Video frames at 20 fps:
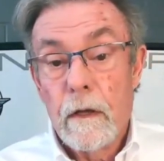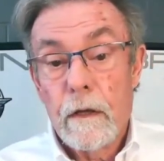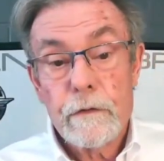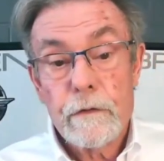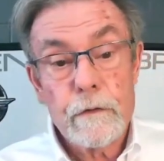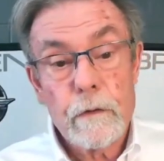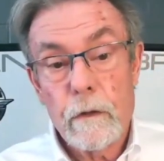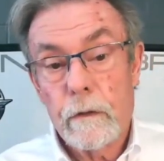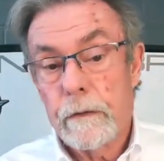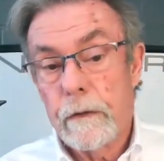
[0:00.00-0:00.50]

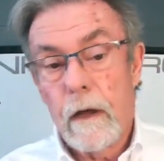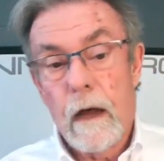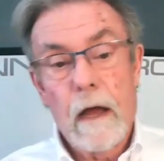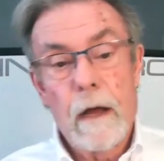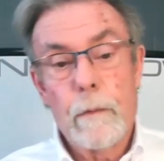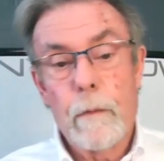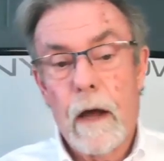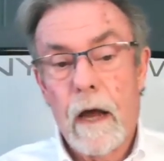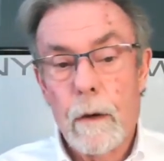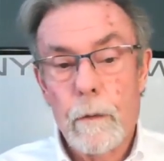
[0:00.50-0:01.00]
So you know,
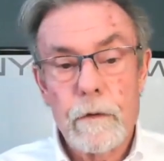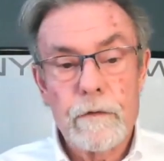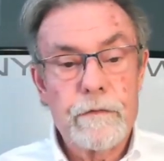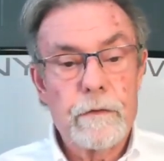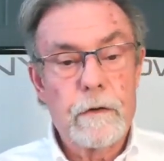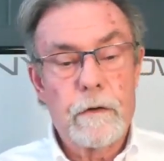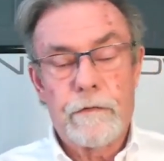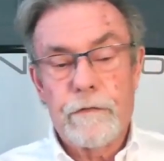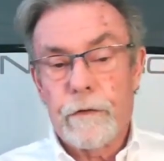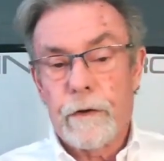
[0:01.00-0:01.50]
I, I would
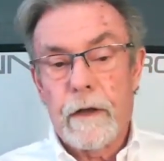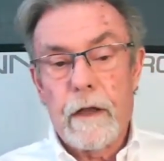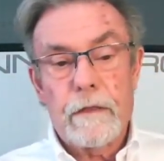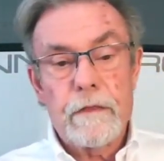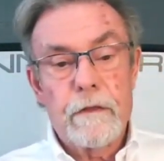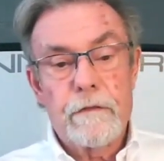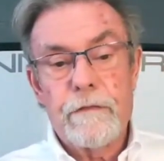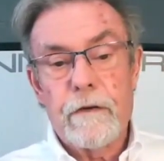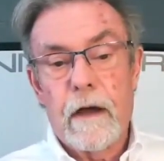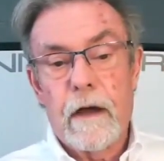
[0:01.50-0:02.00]
you know,
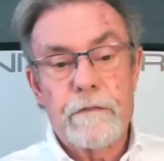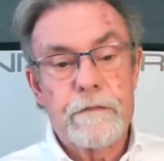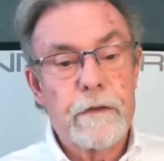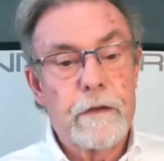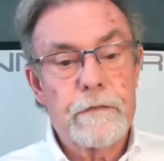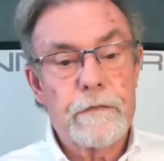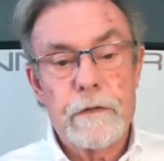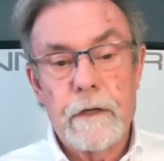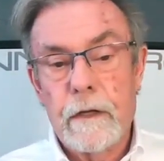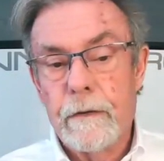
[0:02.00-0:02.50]
forget the
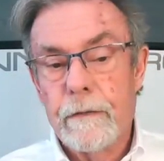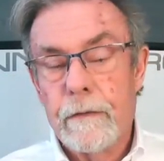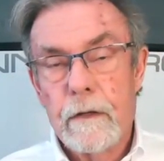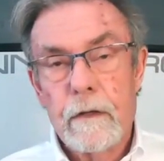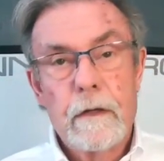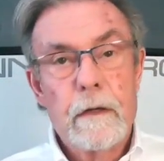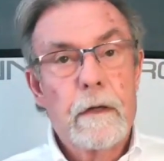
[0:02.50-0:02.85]
550.